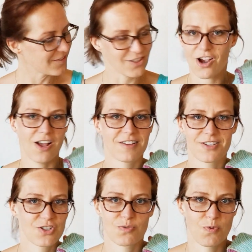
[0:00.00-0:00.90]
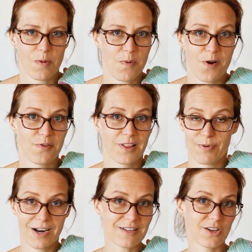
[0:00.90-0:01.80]
colors just work perfectly. When
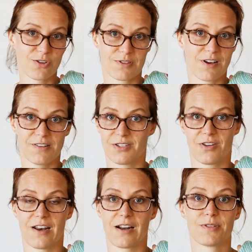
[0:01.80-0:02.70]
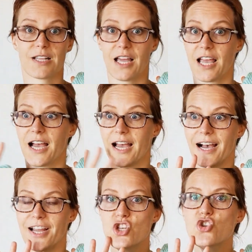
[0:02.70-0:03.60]
I saw those colors together, I was like,
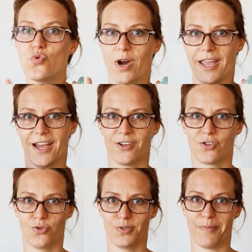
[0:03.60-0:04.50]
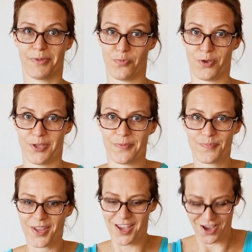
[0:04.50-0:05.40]
I knew I had to do something with it.
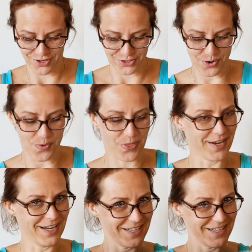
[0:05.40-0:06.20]
So that